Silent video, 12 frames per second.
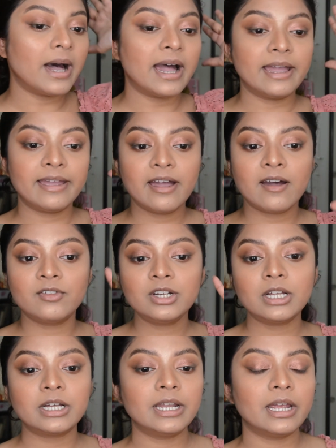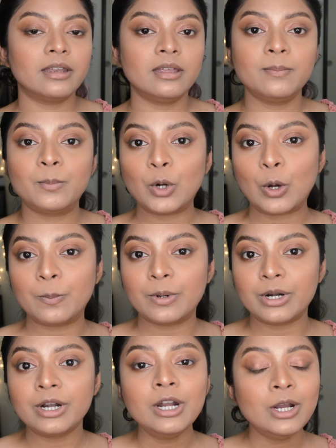I haven't done any
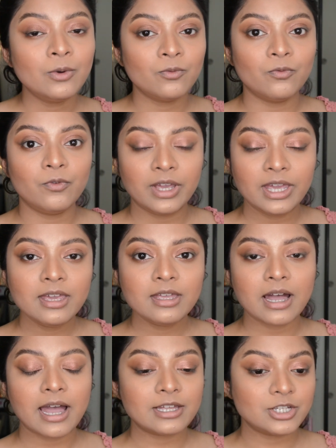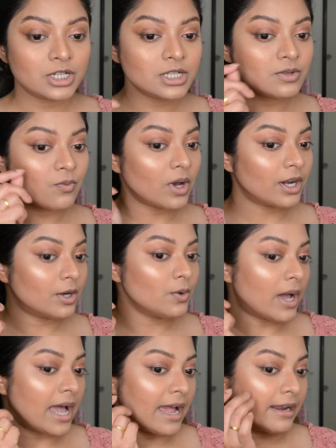proper wing. I just wanted
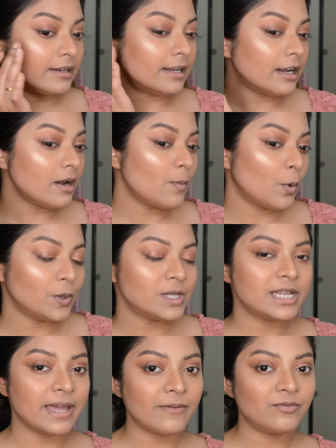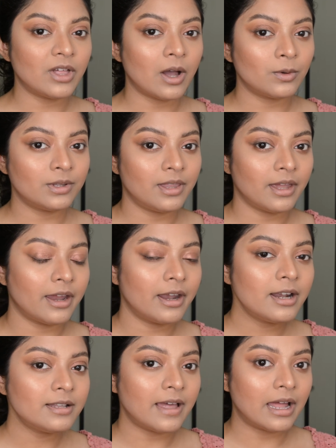to add a little more depth out
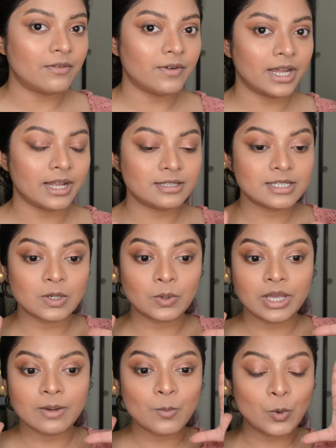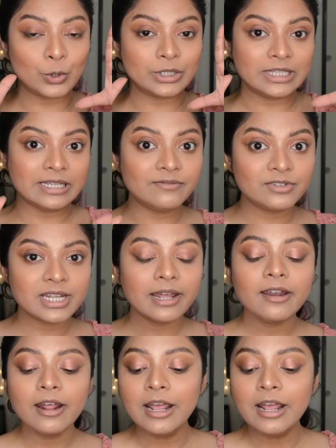there. That way it's looking more lifted.